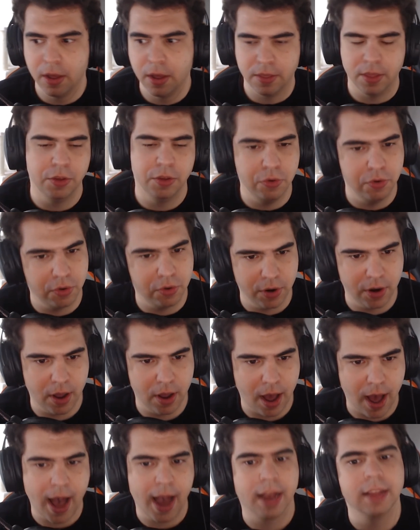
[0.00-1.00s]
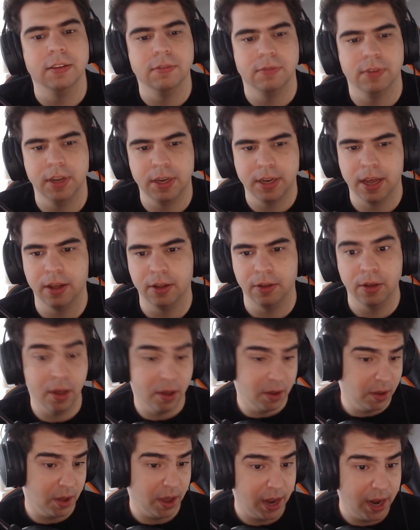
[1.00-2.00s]
that you can actively tell
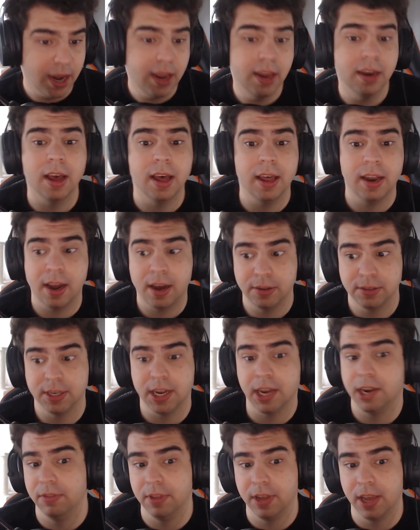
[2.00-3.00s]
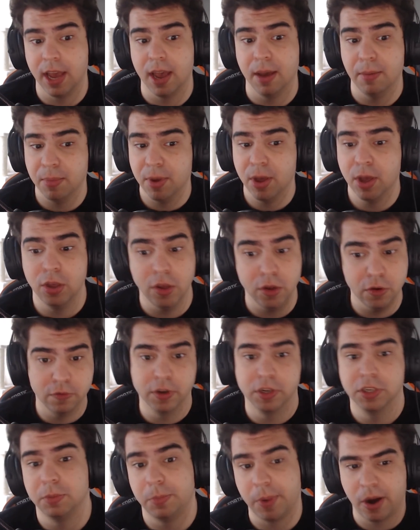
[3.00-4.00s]
in and outside of the game you've
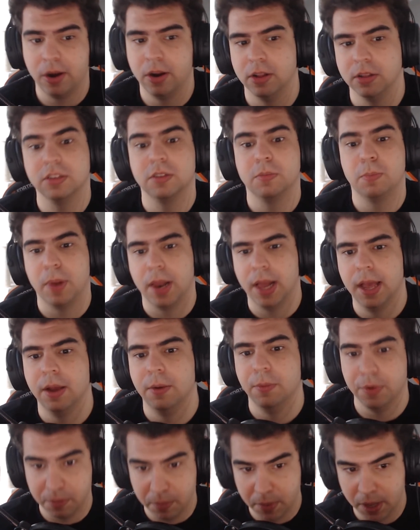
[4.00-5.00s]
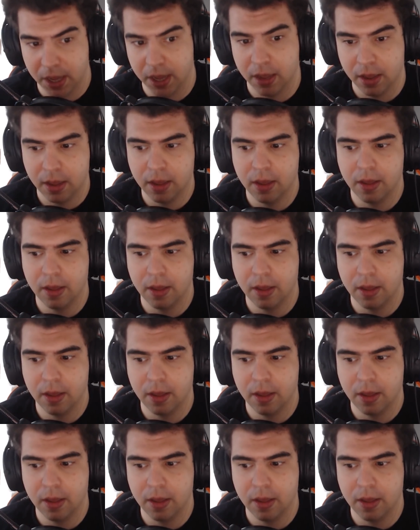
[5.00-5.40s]
experienced playing with me.